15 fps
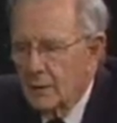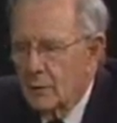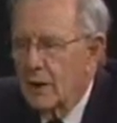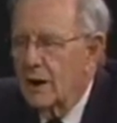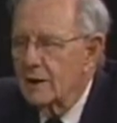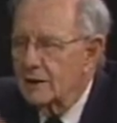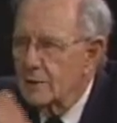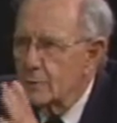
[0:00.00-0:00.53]

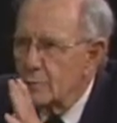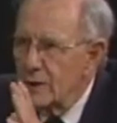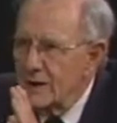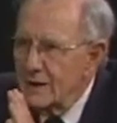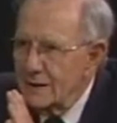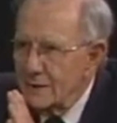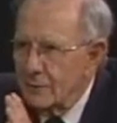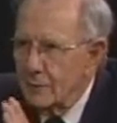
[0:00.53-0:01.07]
Well, I
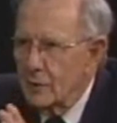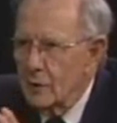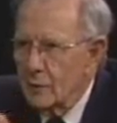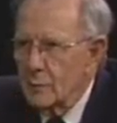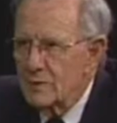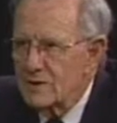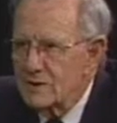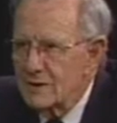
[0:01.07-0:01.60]
competed for
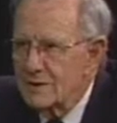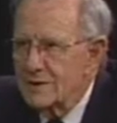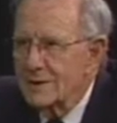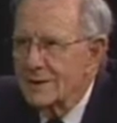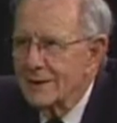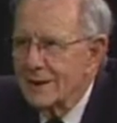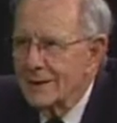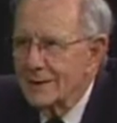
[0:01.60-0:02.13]
a
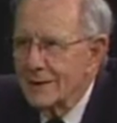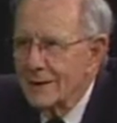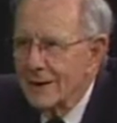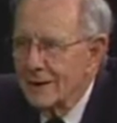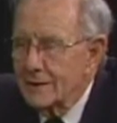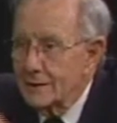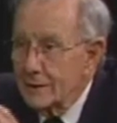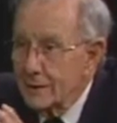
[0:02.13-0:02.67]
position at,
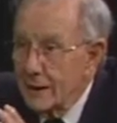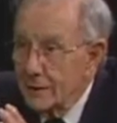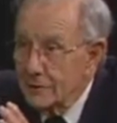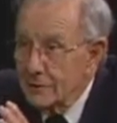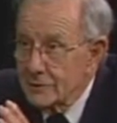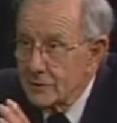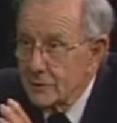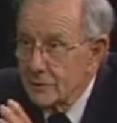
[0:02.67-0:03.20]
at
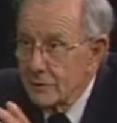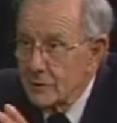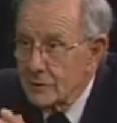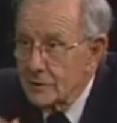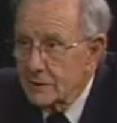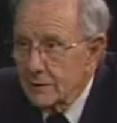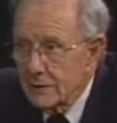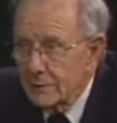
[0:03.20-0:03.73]
Yale
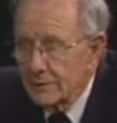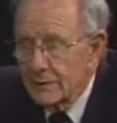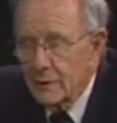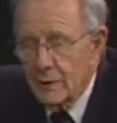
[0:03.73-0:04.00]
University,